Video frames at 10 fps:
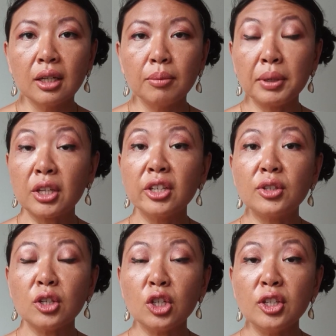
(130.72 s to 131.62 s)

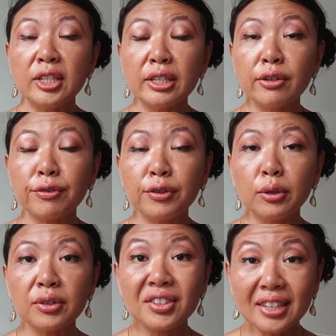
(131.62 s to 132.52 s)
Because you didn't
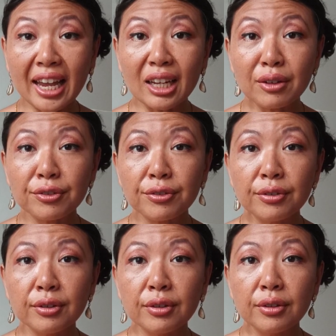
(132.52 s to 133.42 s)
feel safe,
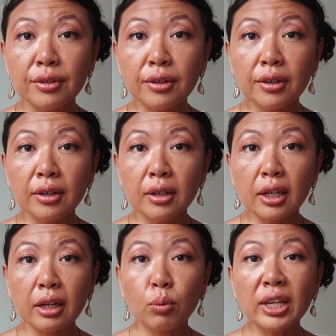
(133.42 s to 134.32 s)

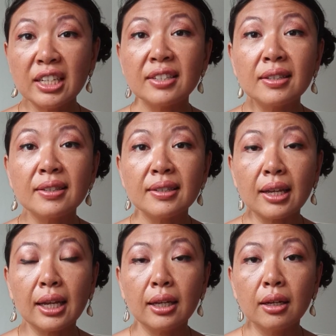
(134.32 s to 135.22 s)
witnessed and
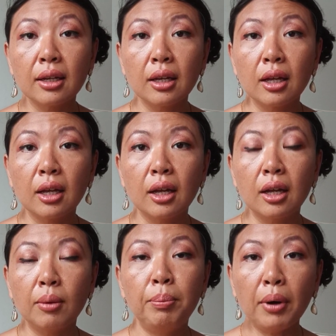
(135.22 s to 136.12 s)
seen
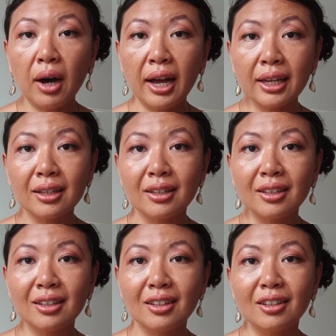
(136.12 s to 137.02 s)
by
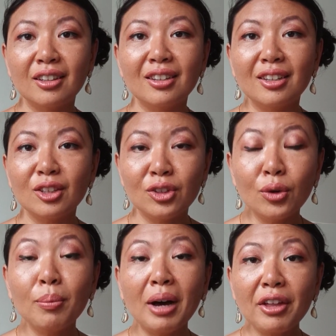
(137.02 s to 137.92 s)
your
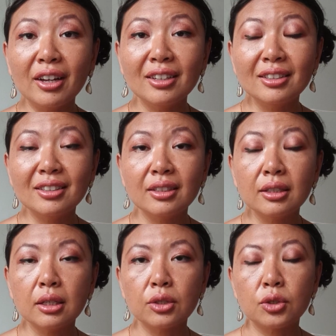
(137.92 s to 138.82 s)
mother.
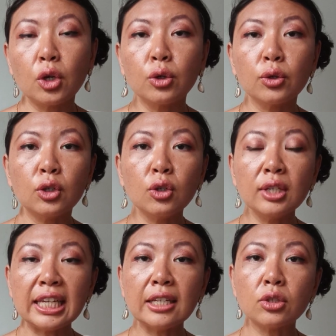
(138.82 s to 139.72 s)
So you
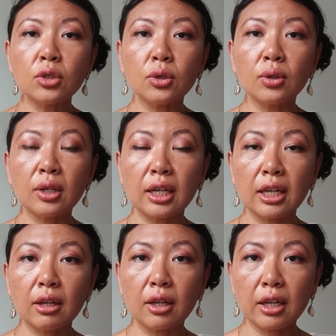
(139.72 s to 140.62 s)
need to
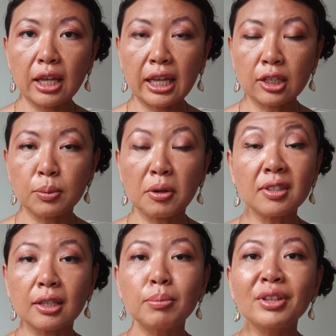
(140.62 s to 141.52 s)
experience
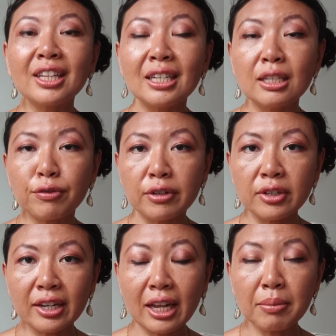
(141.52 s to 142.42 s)
a completely different
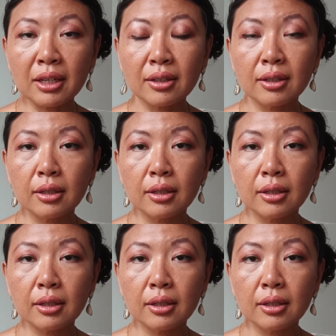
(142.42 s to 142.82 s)
dynamic